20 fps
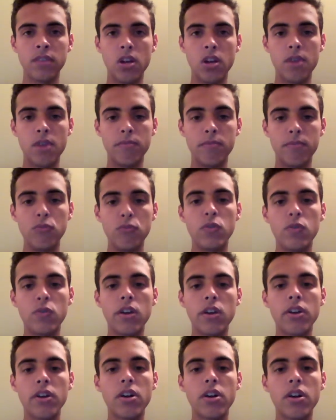
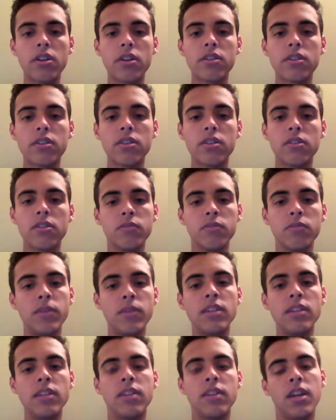Eukaryotic cells
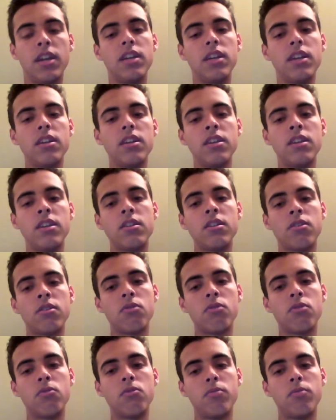maintain
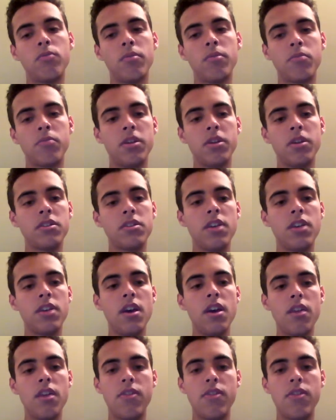internal membranes
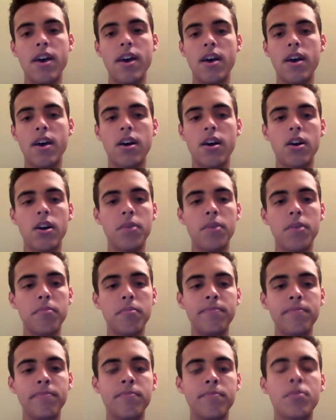that
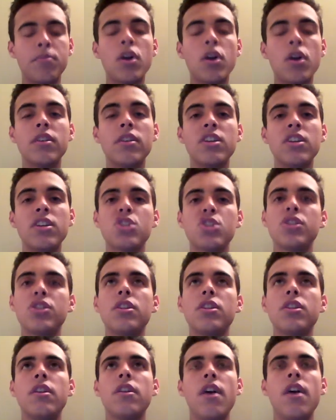
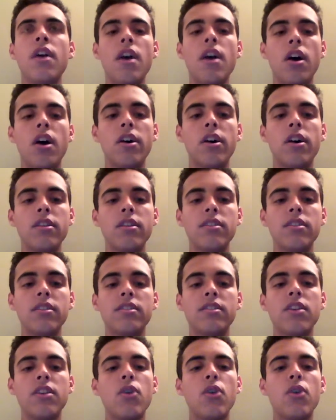partition the
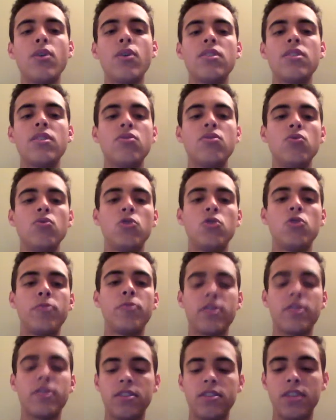cell into
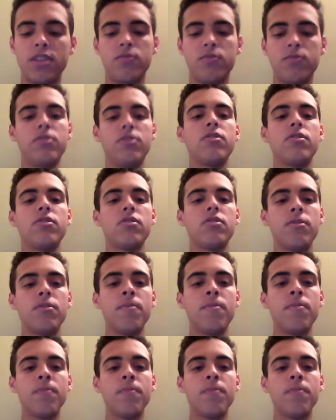specialized regions.